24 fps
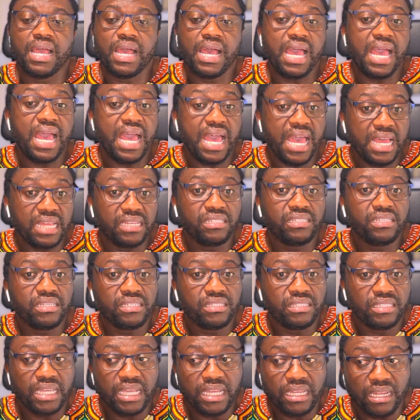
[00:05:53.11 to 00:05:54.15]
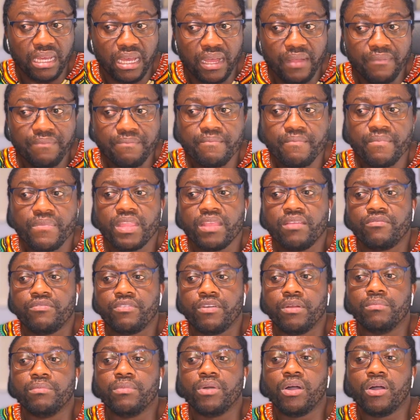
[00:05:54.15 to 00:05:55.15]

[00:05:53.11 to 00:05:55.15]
and data from